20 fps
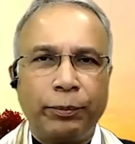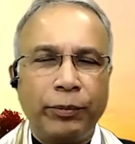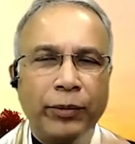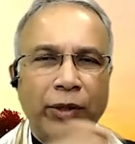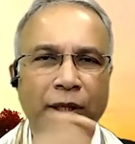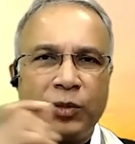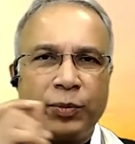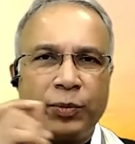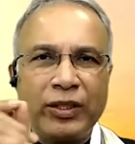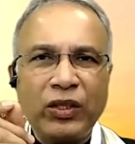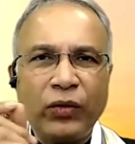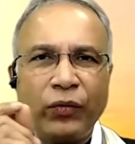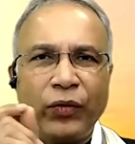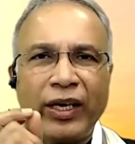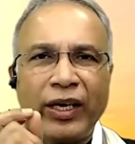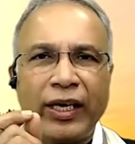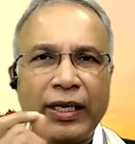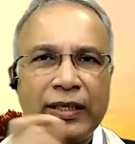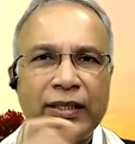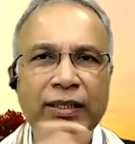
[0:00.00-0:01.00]

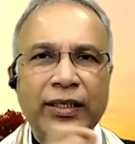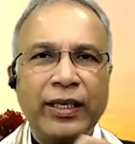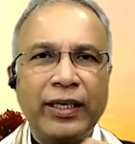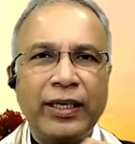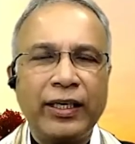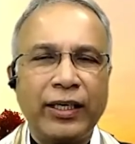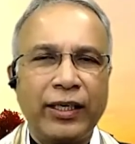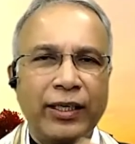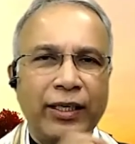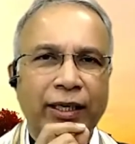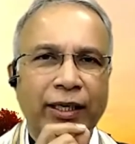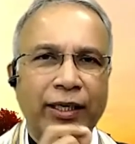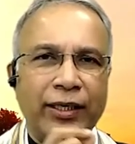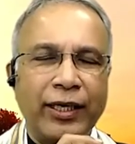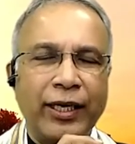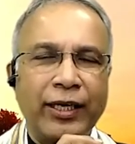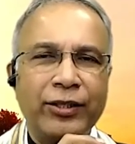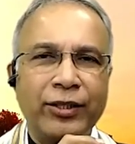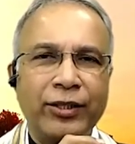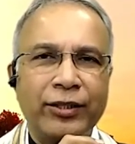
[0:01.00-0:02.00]
specific incident here,
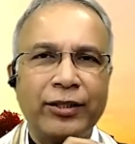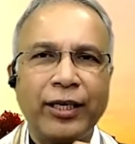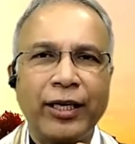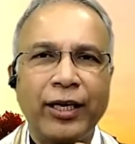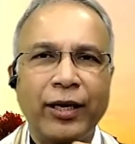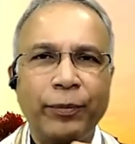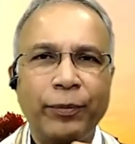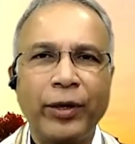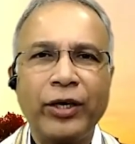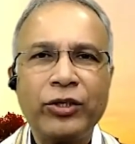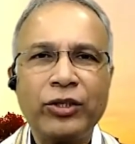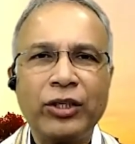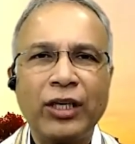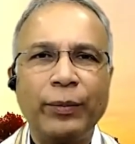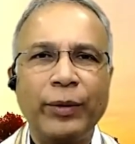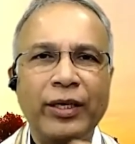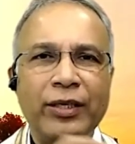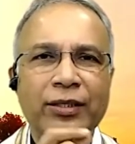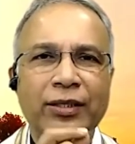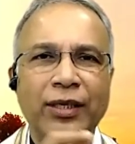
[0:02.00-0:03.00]
there appears to have
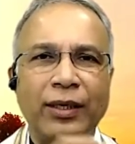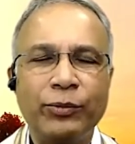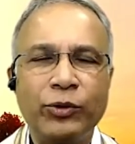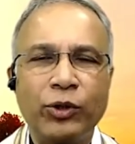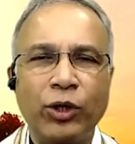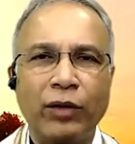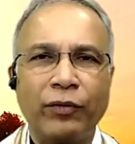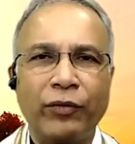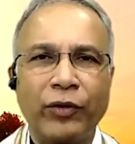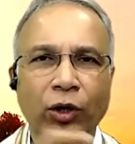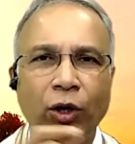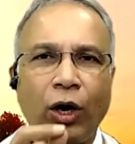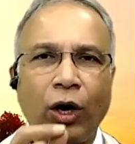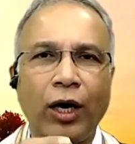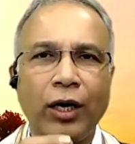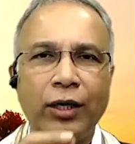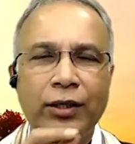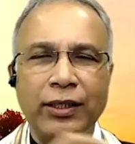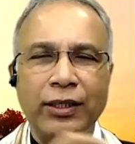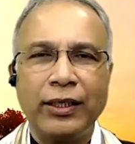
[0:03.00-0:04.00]
been some sort of a
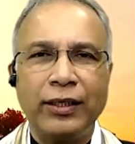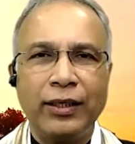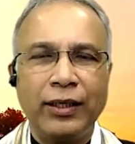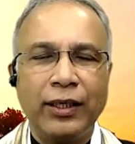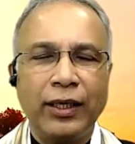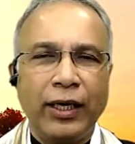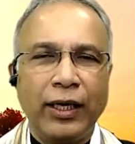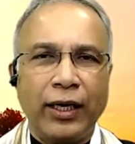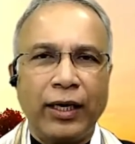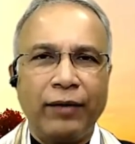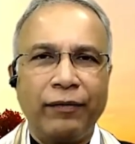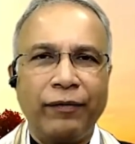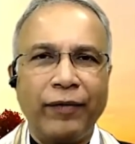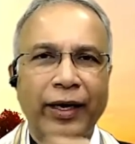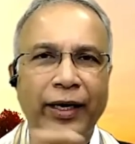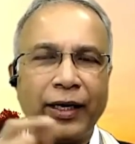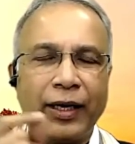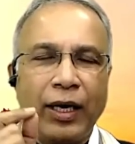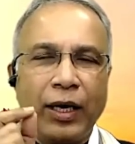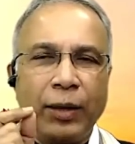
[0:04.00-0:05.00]
cause and
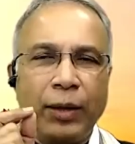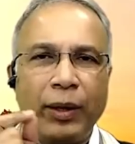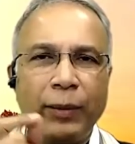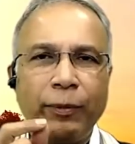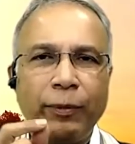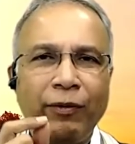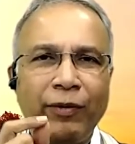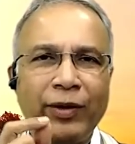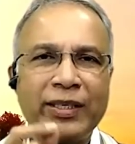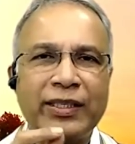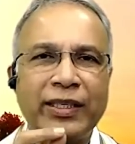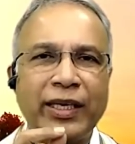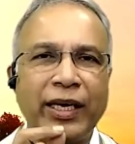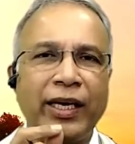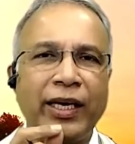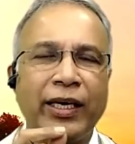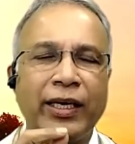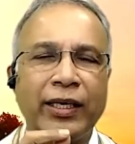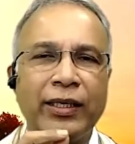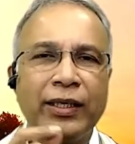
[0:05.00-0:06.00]
effect. People were
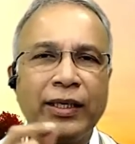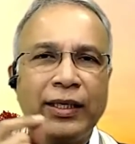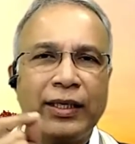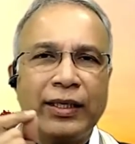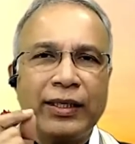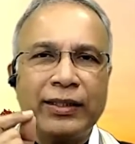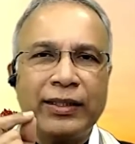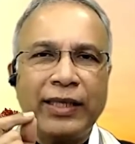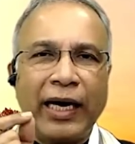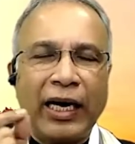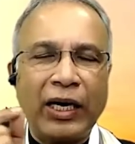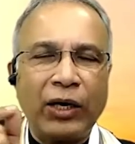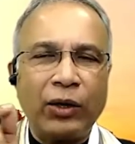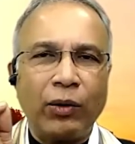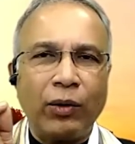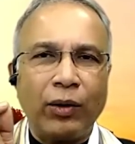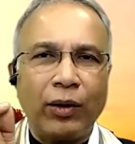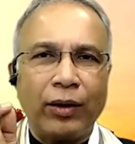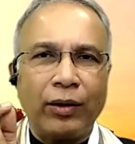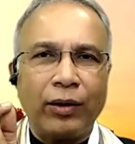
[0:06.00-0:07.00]
saying that
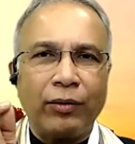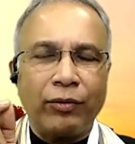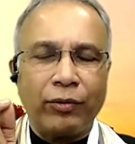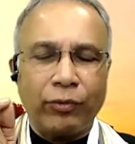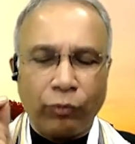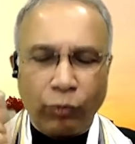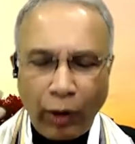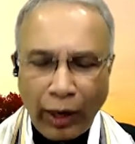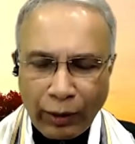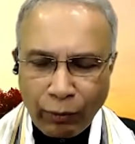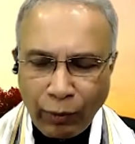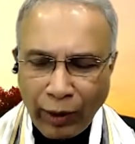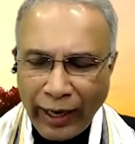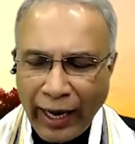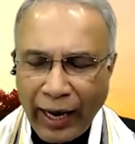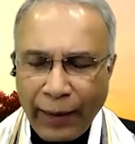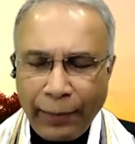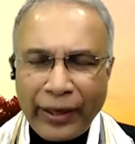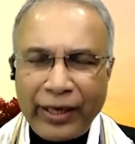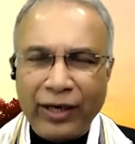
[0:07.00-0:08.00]
what
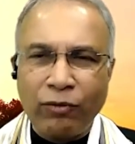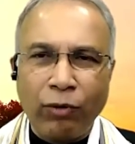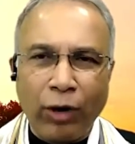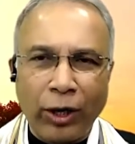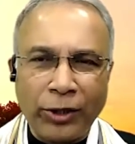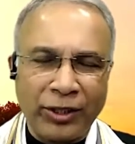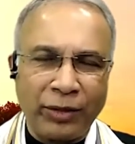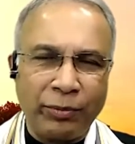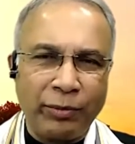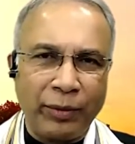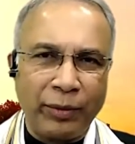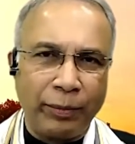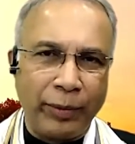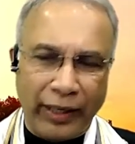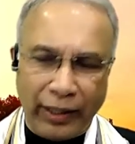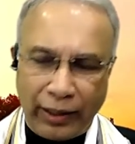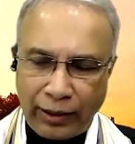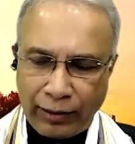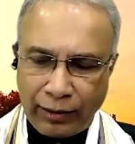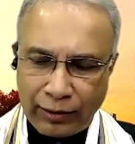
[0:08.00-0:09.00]
happened at Washerman
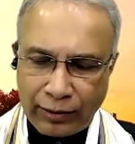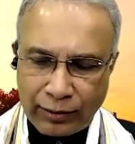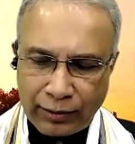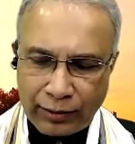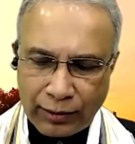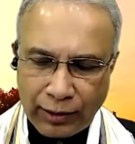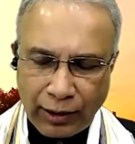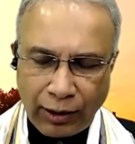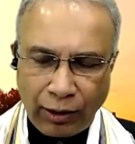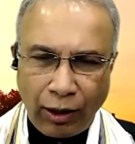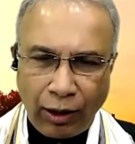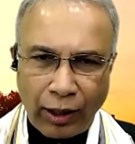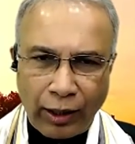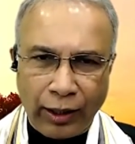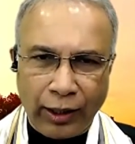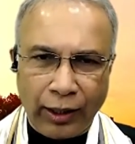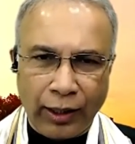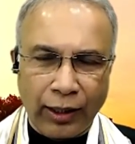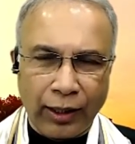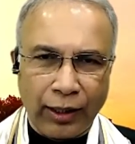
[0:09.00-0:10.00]
Pet
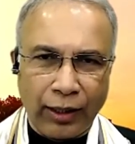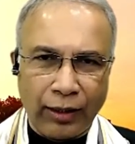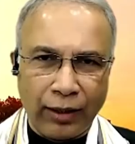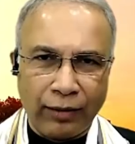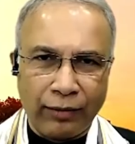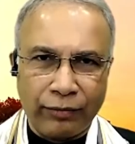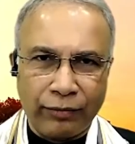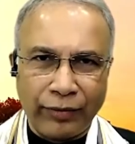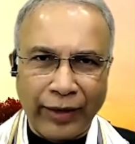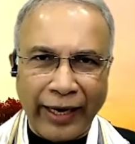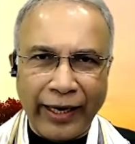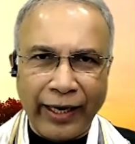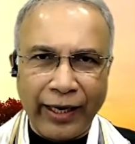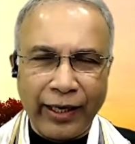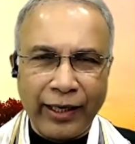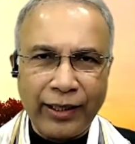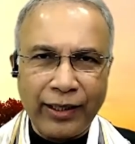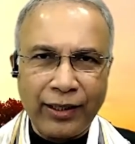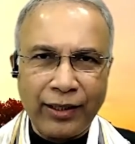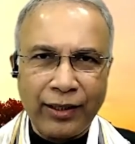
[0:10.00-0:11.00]
on Friday night?